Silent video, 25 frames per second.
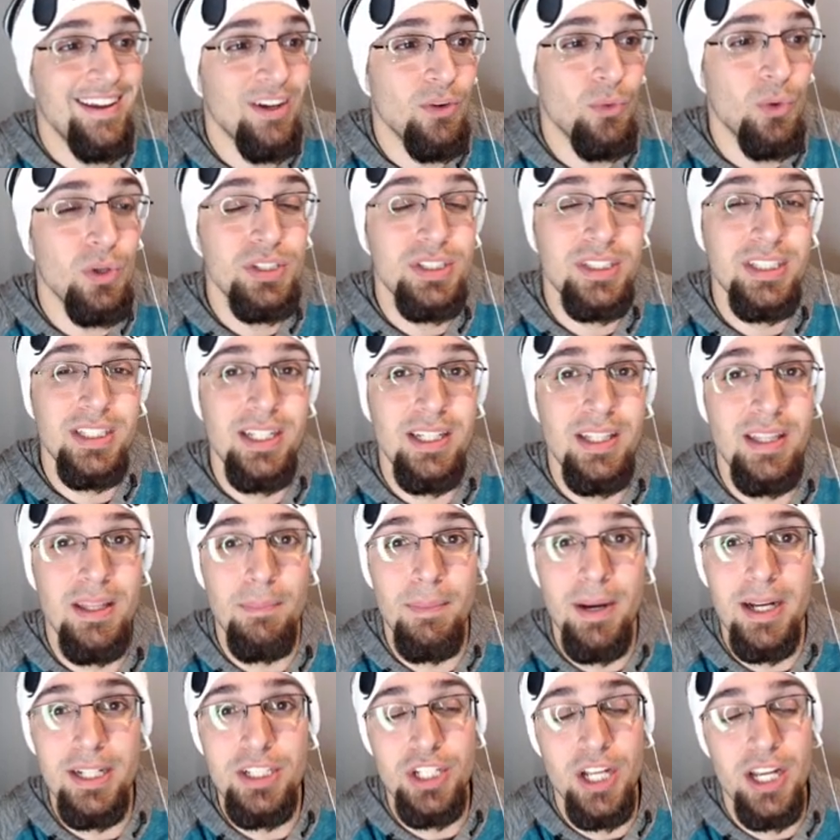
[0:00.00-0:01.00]
We'll see, they
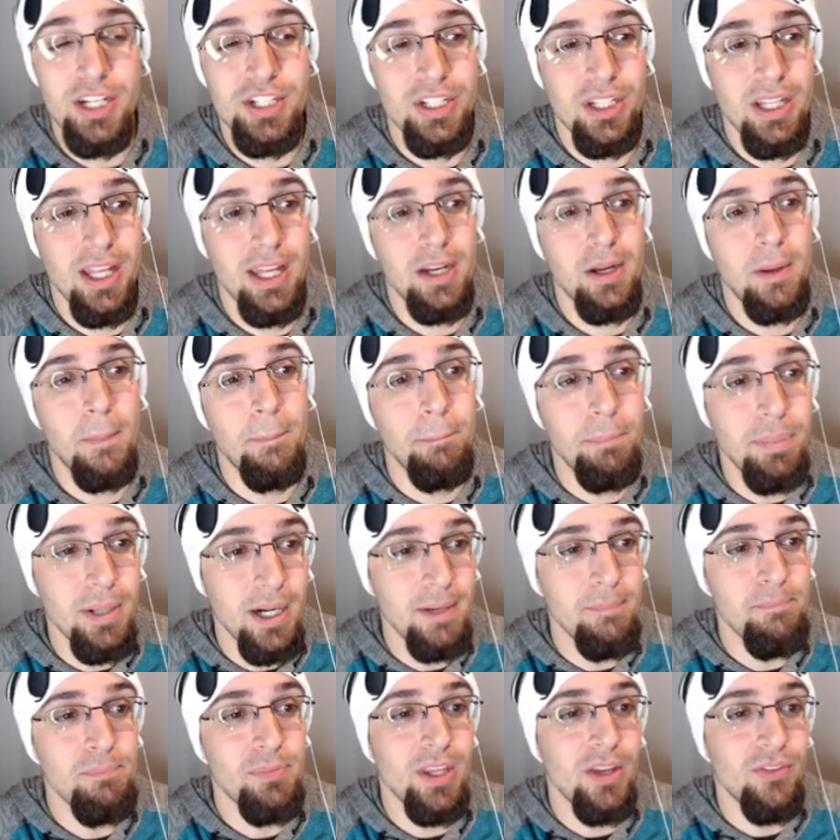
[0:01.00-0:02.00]
might change it later, but